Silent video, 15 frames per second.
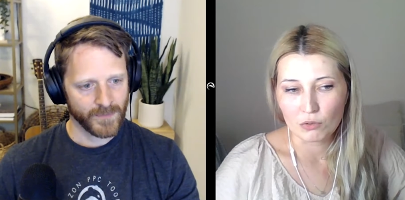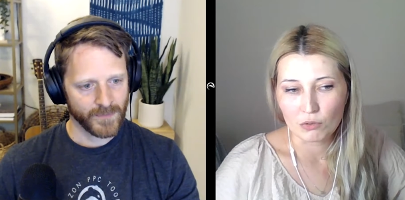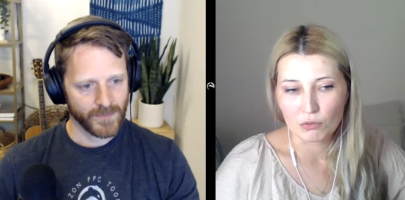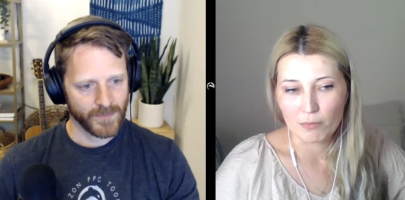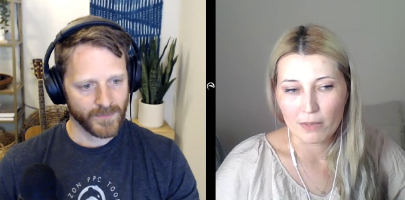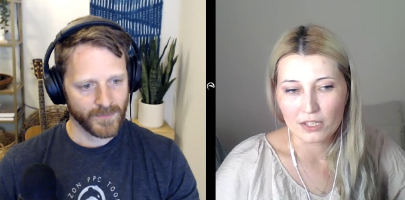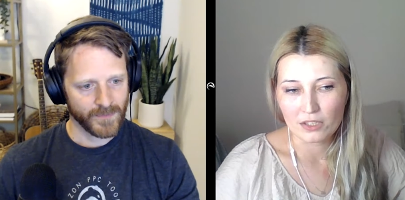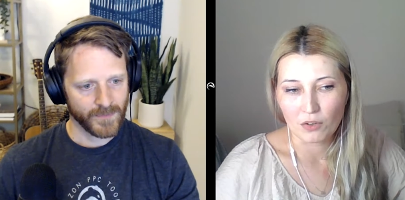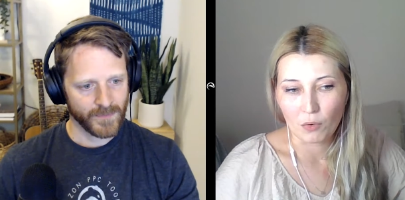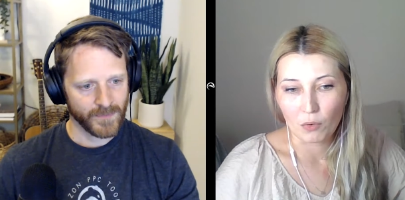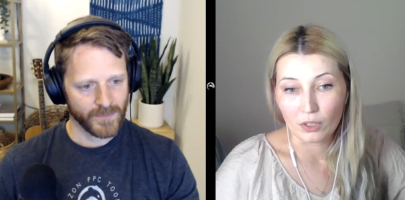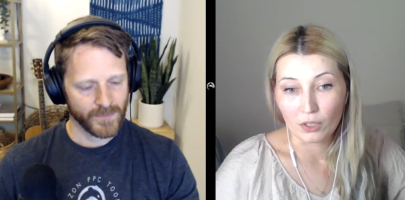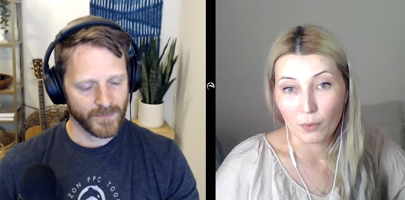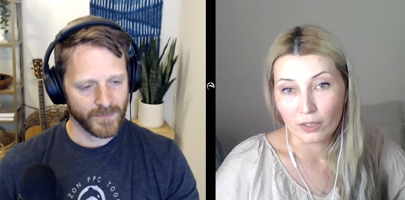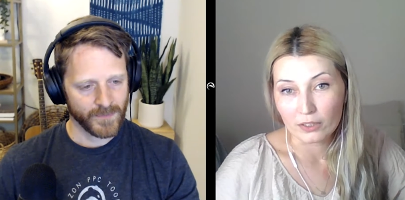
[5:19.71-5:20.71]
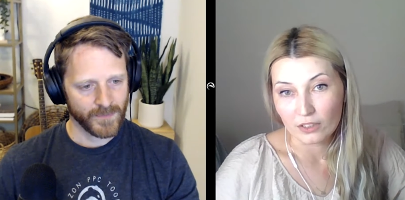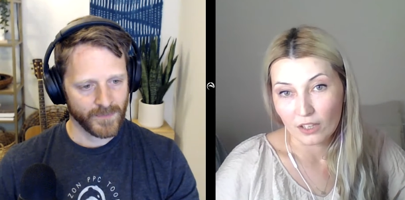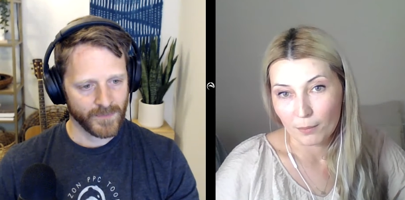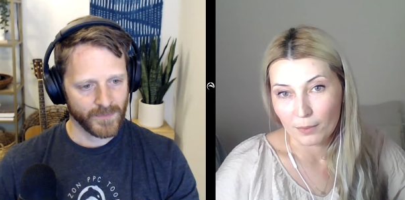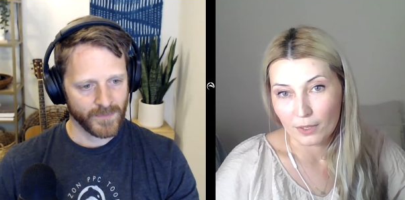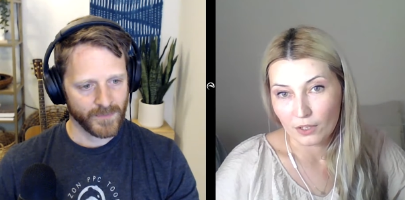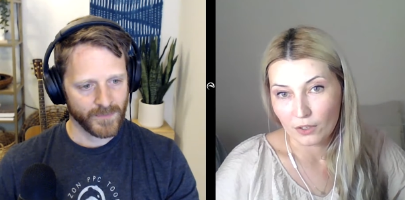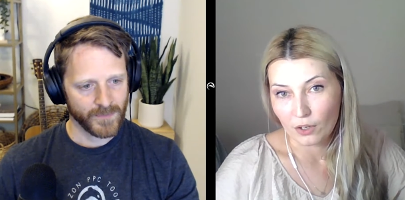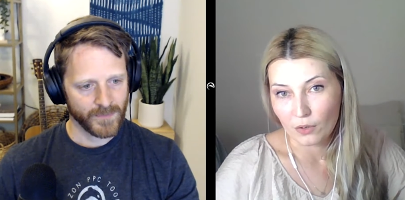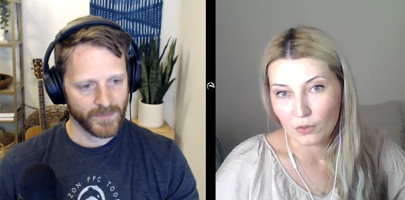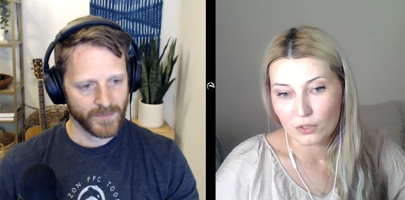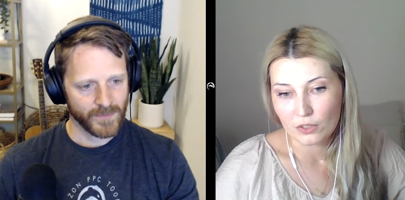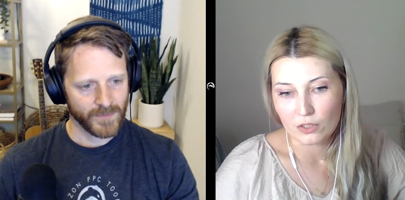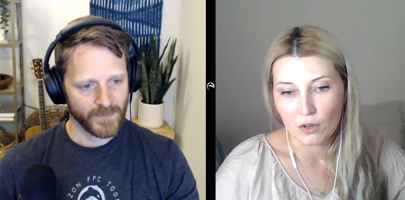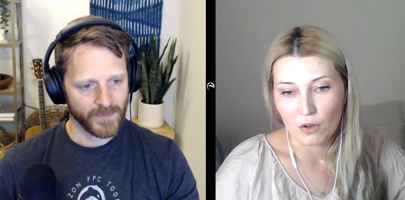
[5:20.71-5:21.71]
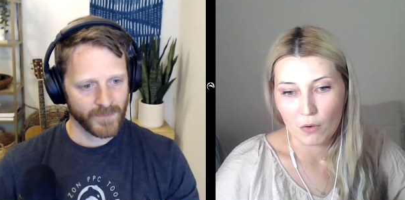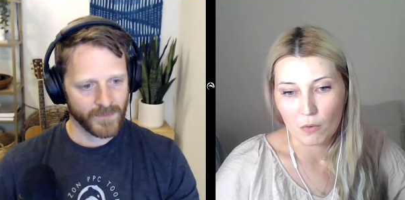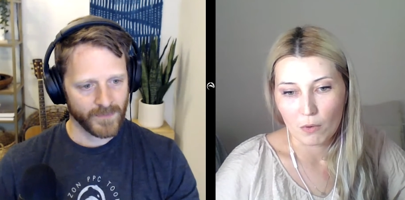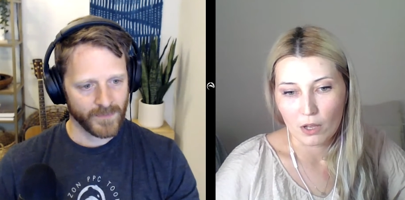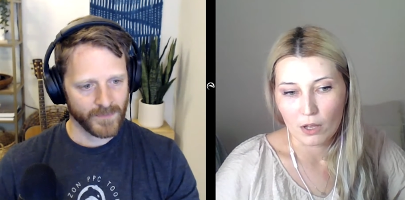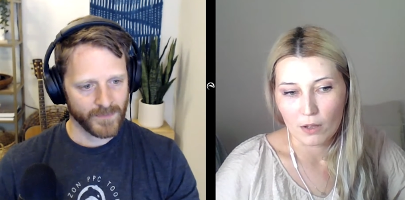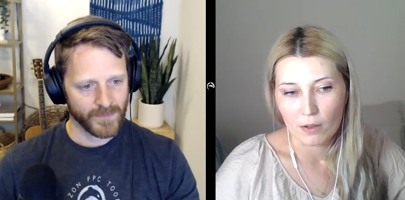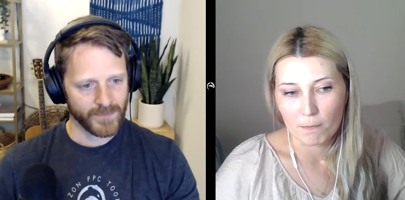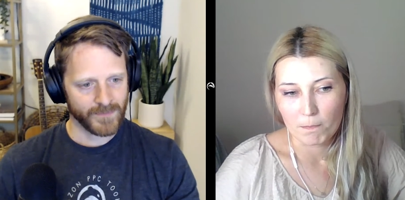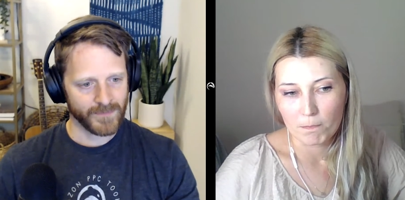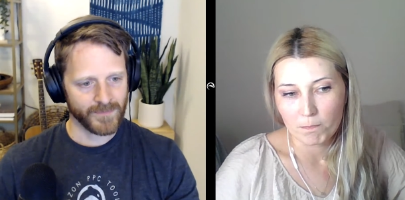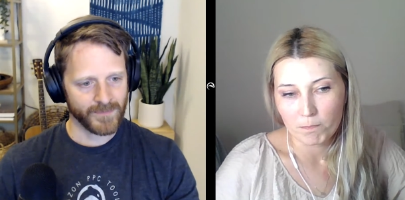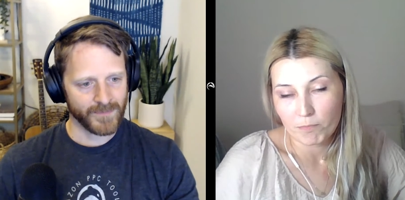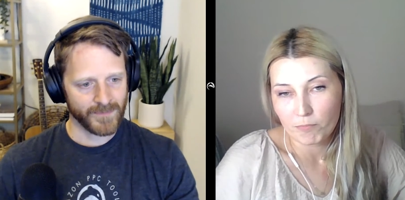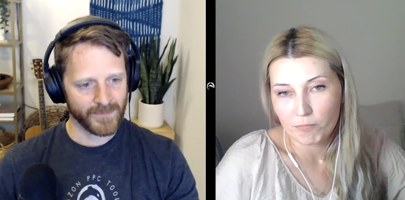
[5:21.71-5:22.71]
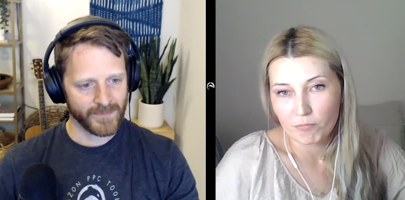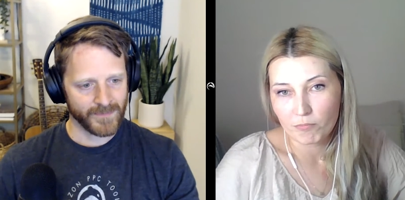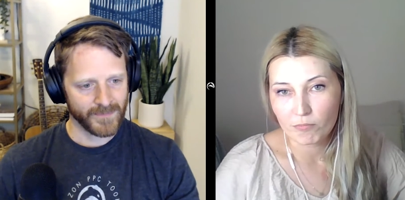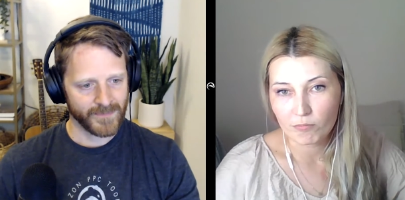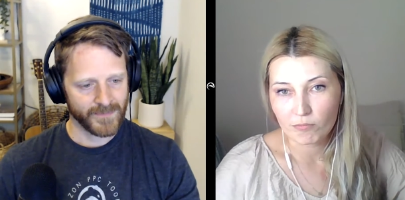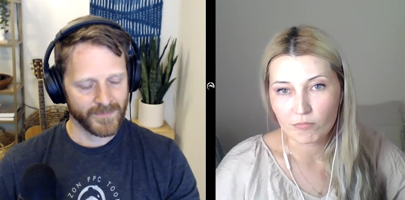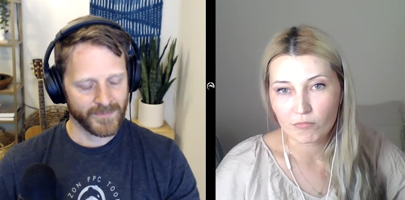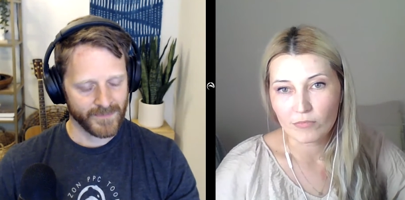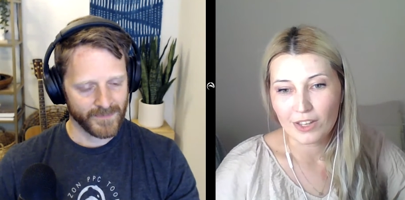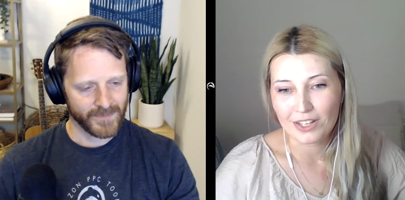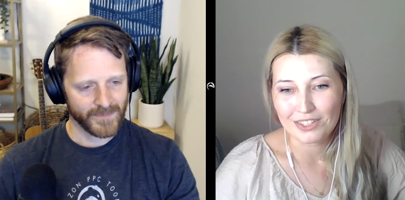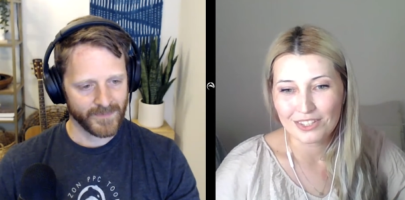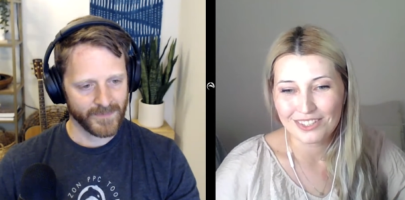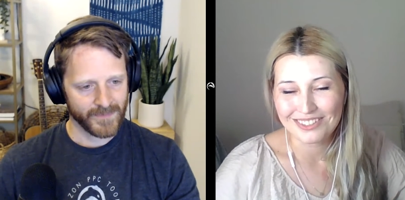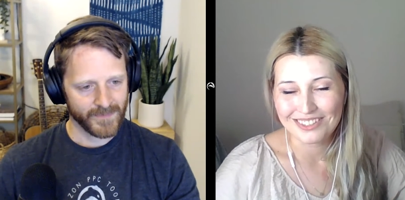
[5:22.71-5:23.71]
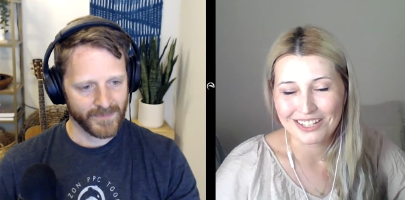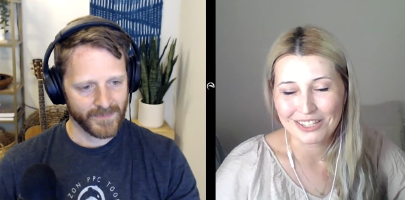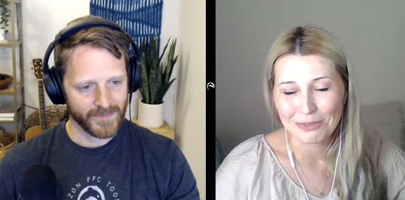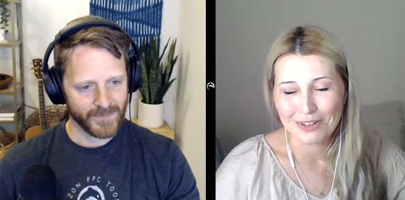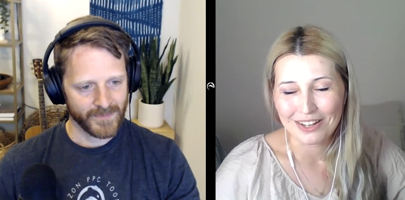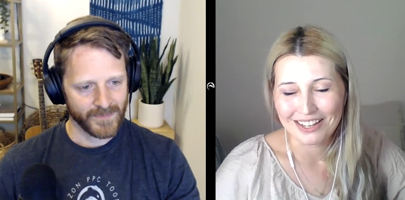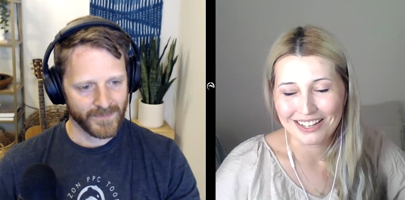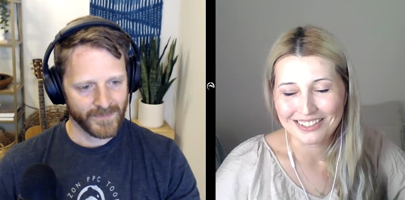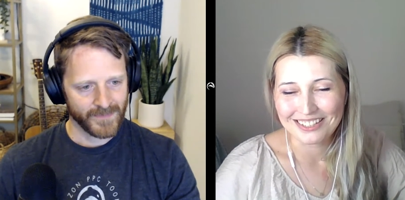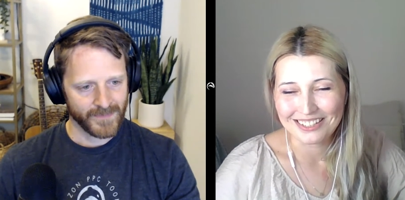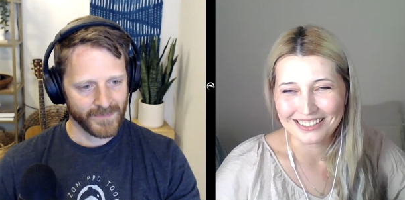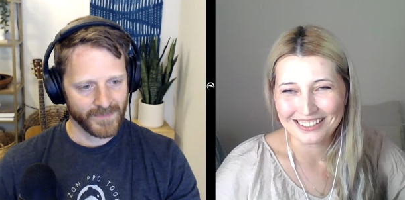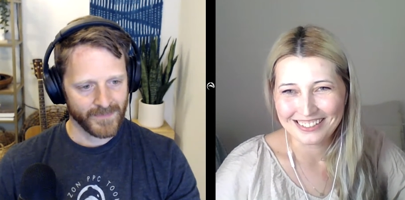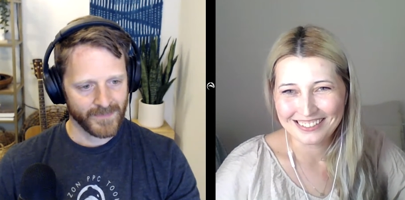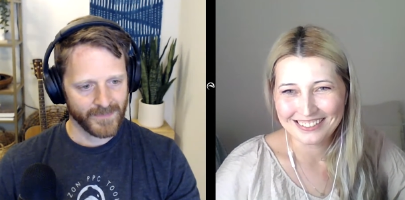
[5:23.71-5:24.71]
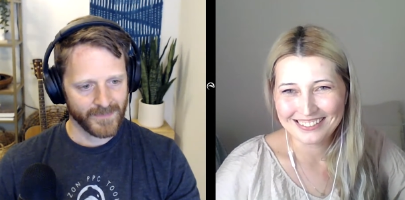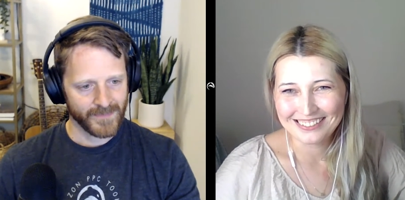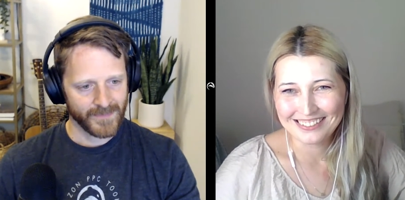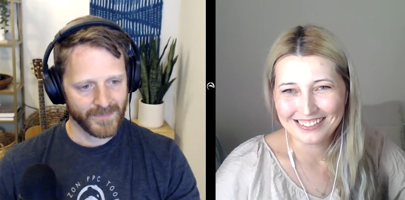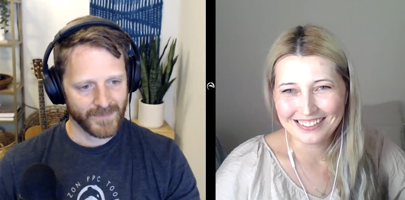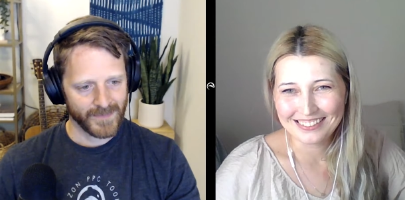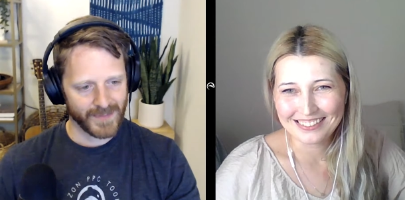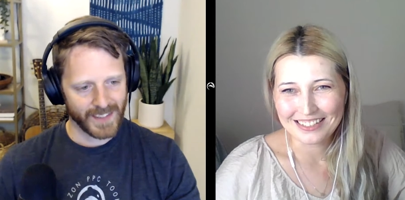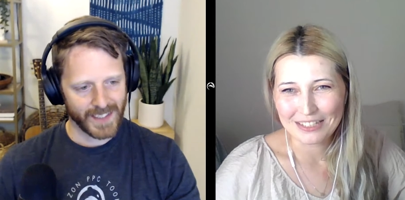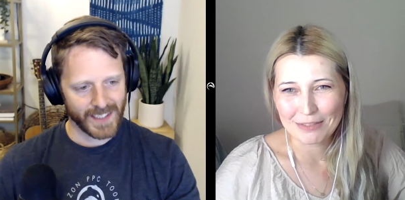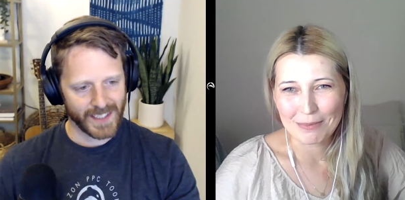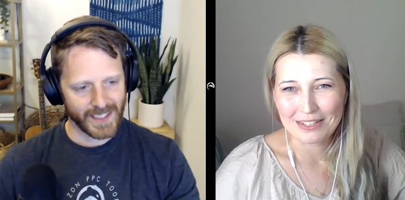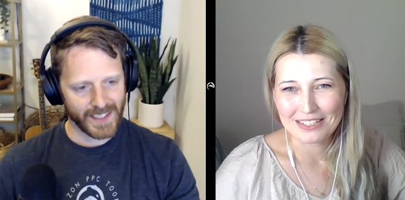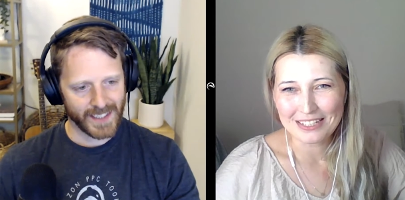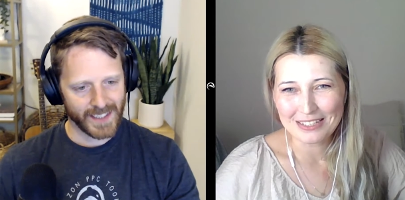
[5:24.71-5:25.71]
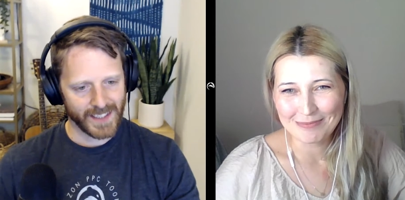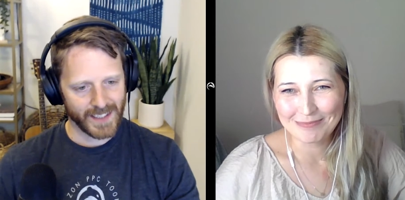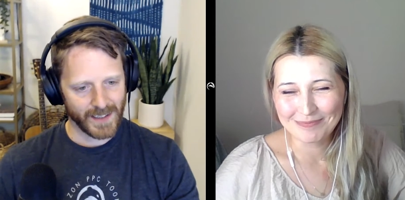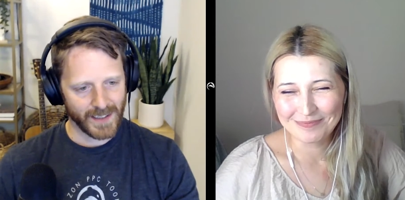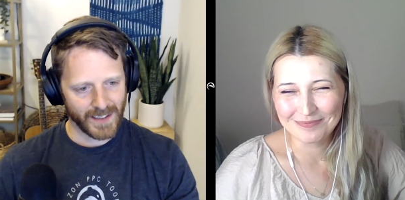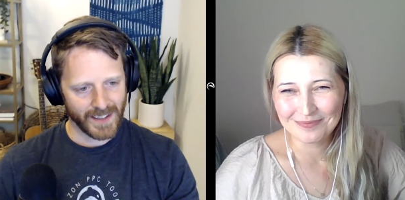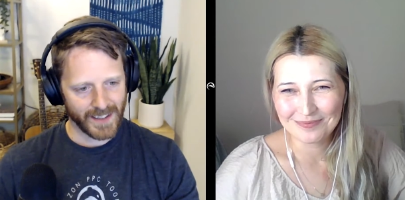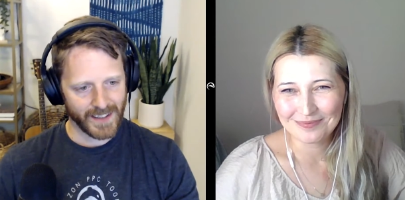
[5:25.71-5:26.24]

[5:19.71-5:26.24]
Speaker 1: to master only one topic, you know. So. Um, mm-hmm that's that's why I think. Does makes make sense?